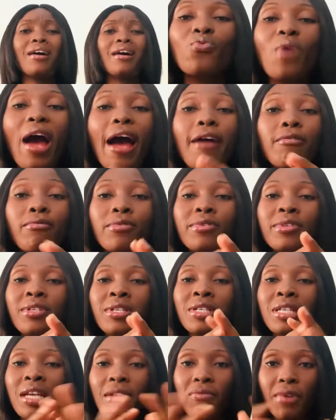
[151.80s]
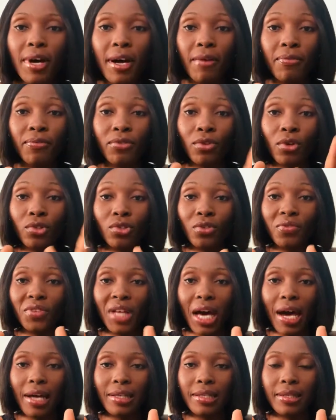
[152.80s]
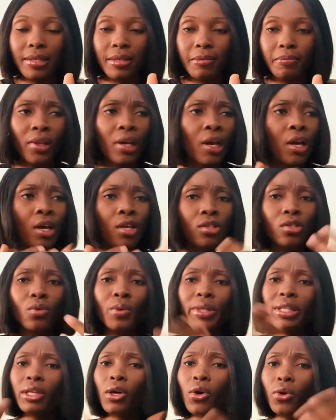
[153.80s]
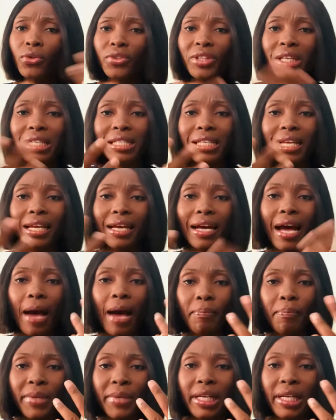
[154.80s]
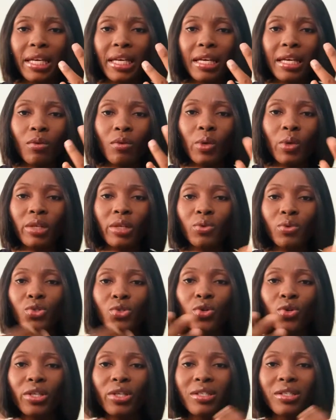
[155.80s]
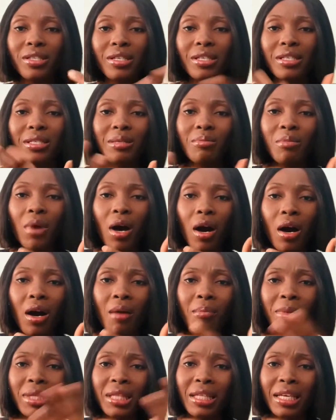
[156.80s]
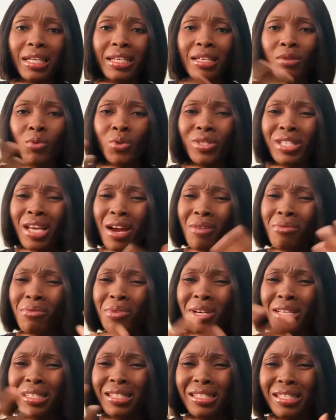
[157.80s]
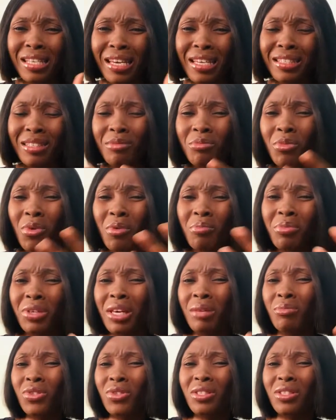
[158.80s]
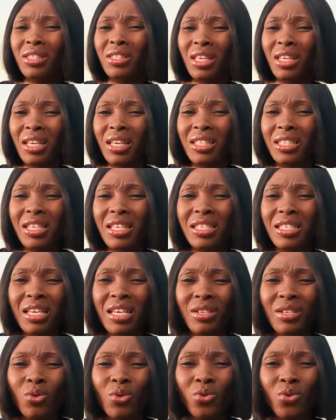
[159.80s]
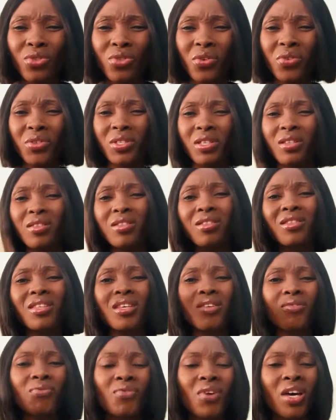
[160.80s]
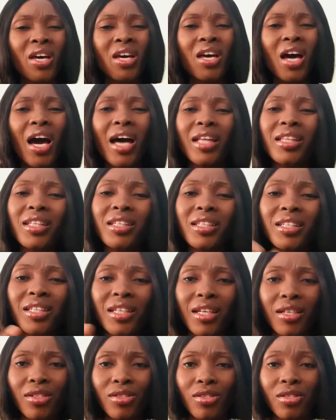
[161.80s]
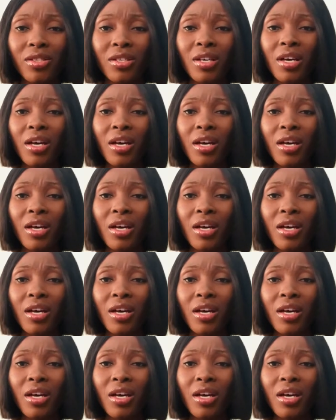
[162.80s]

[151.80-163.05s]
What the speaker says: I would never have thought of that. So when the whole thing started happening, when he was talking to his mom and then he was arrested, the mom came to the gate and said, oh, there is a thief at the guest